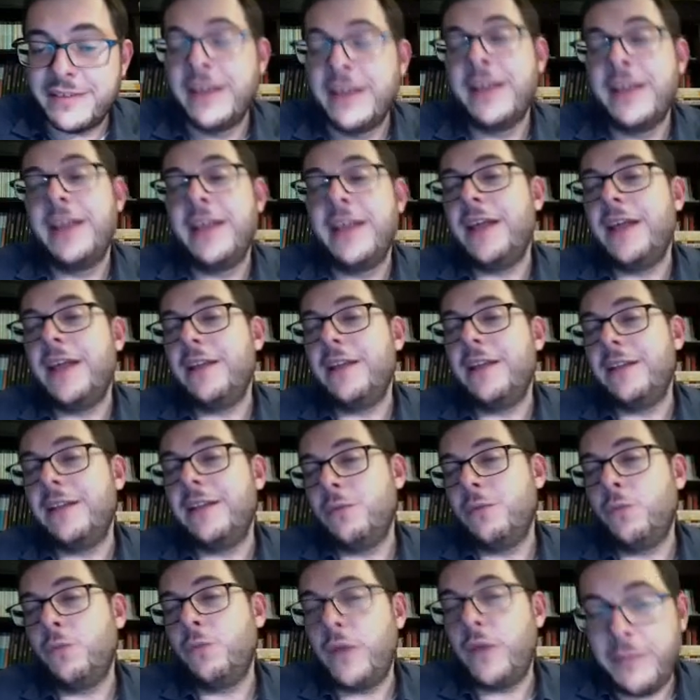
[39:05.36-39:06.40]
and
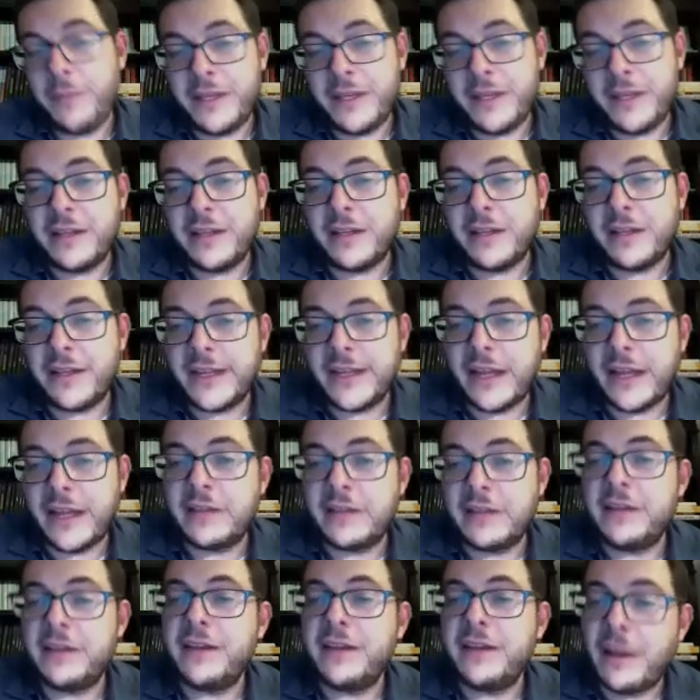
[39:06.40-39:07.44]
we immediately got
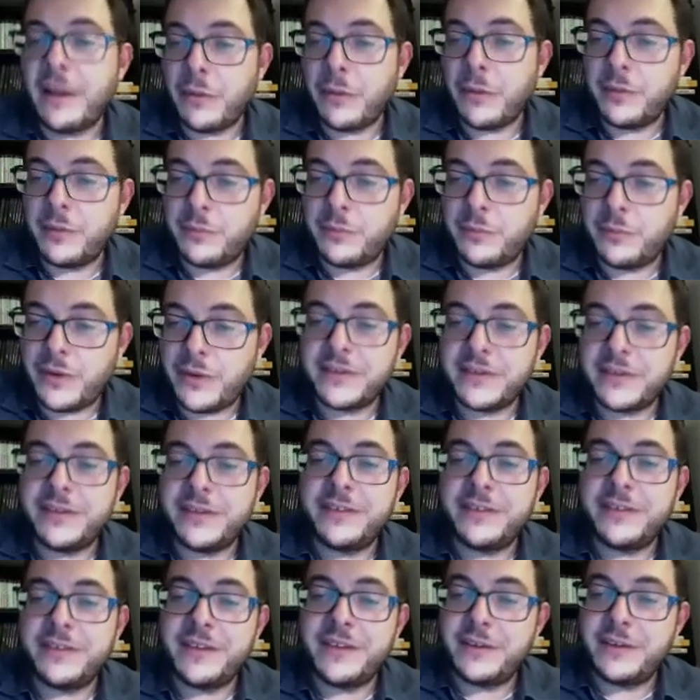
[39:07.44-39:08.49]
an healthy
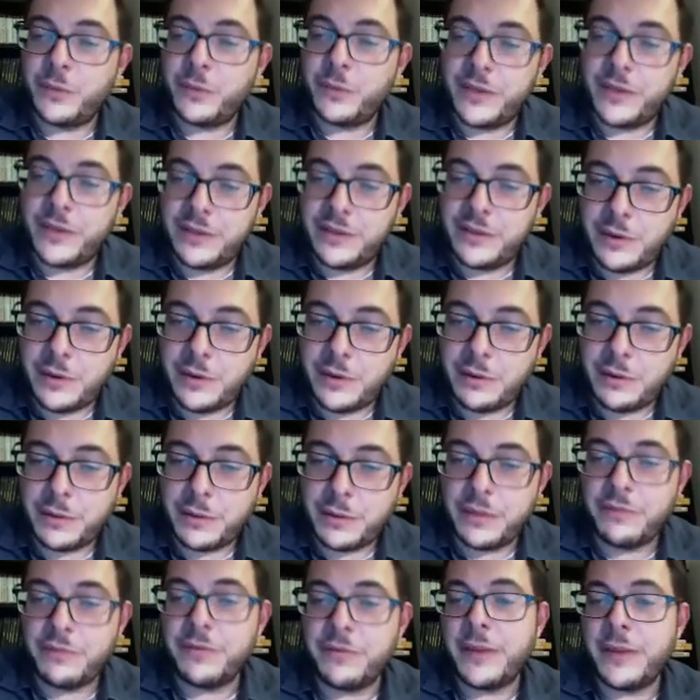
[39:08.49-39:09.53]
pregnancy with the birth
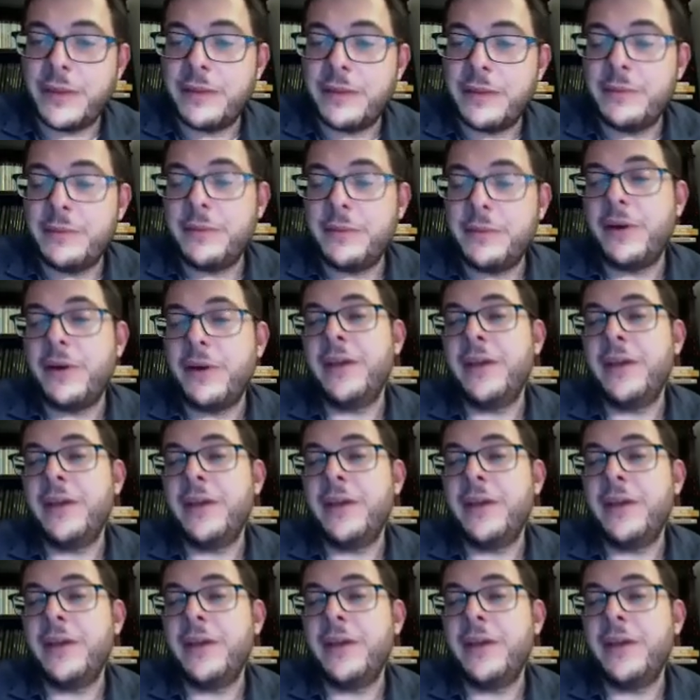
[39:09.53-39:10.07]
of a baby boy.